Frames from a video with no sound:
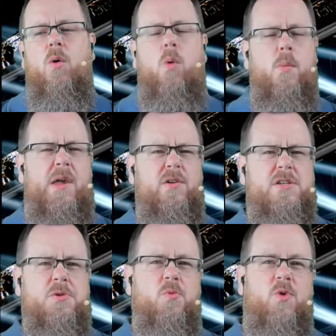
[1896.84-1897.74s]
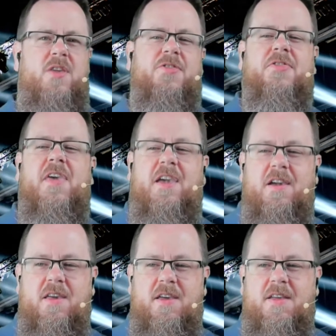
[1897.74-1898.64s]
Or were we going to rethink
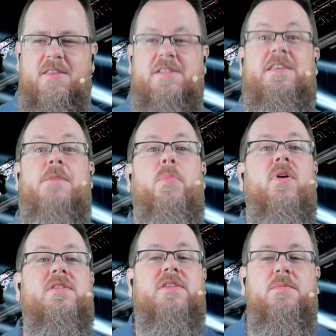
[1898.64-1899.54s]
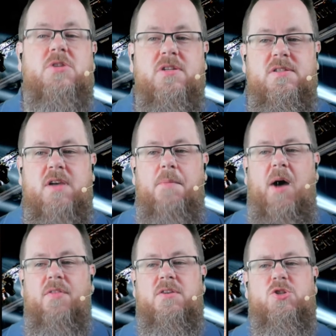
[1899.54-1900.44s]
the deeper assumptions
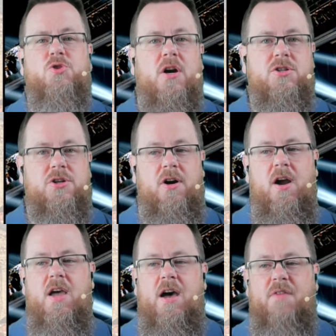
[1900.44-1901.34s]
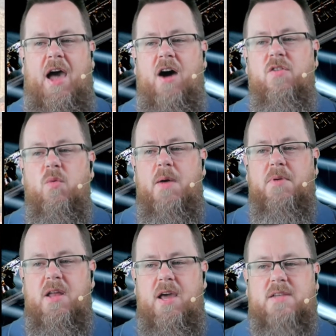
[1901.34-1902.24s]
about the structure of how the
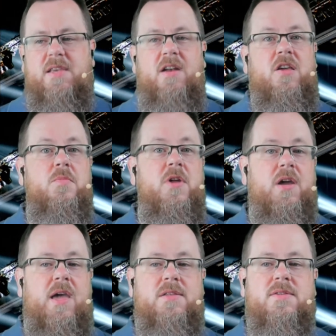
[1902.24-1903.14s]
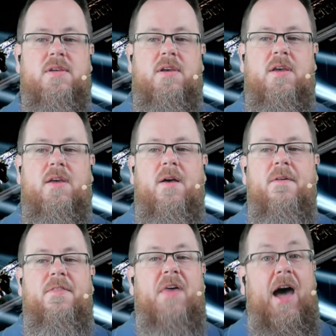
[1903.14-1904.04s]
web connects and communicates?
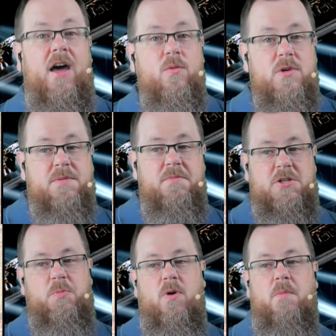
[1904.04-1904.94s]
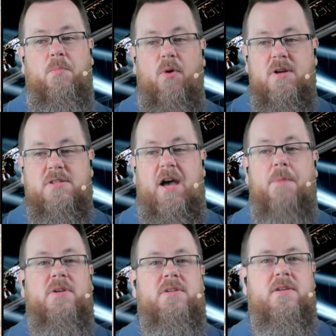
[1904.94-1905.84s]
That was a much more important
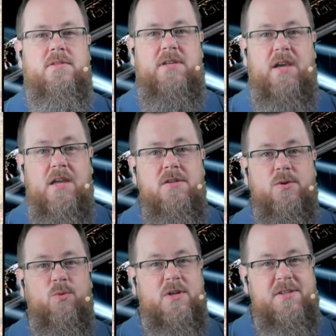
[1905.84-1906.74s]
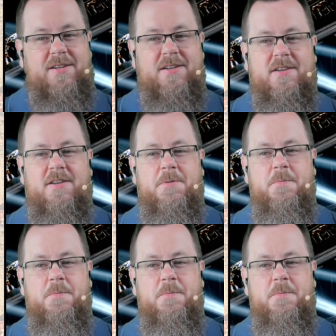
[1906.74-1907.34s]
topic to dig into, wasn't it?